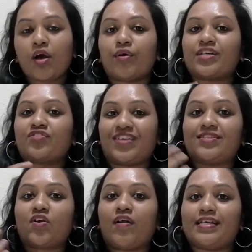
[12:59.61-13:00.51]
Okay, so
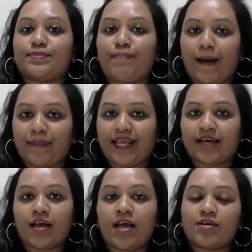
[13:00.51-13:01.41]
that's called as babbling.
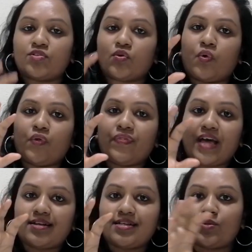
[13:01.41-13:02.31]
So
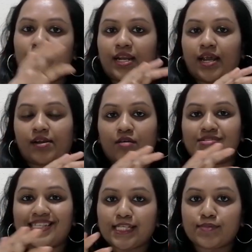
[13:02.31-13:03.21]
that is when at
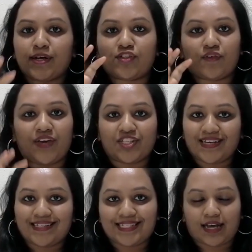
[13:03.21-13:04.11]
around 6 months of
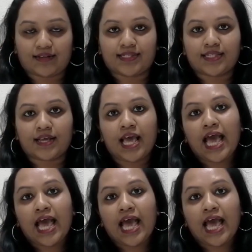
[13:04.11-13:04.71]
age it starts.